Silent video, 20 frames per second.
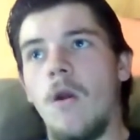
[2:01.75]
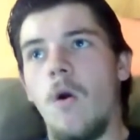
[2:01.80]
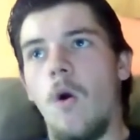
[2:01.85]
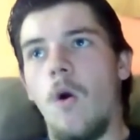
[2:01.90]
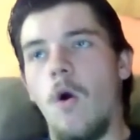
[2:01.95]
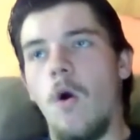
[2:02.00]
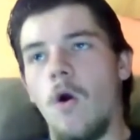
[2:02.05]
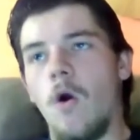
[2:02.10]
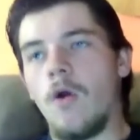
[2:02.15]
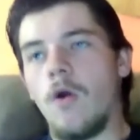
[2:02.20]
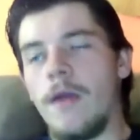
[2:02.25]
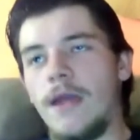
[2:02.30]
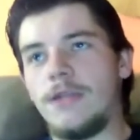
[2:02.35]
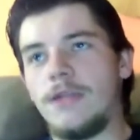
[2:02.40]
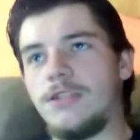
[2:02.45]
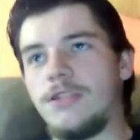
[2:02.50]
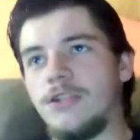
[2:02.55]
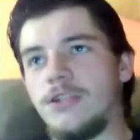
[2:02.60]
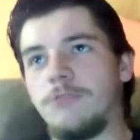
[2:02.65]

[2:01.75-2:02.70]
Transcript: or it just